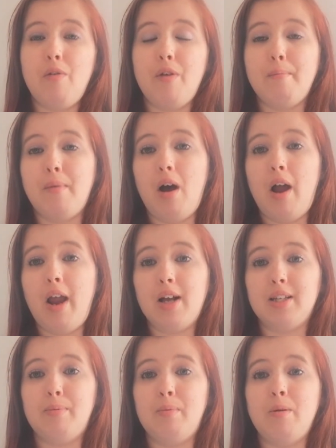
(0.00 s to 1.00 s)
that my
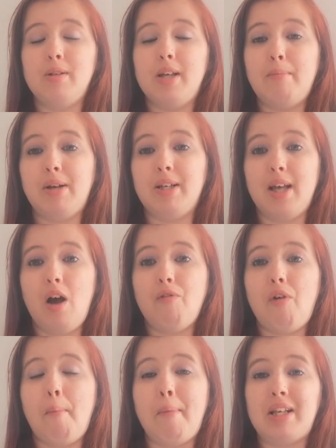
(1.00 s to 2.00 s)
husband and
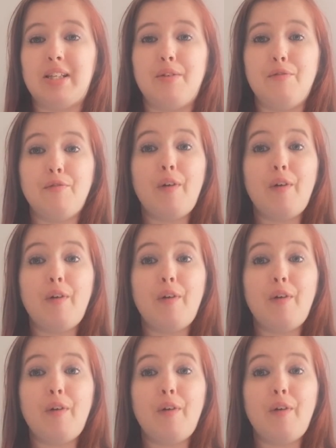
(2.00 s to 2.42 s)
myself are massive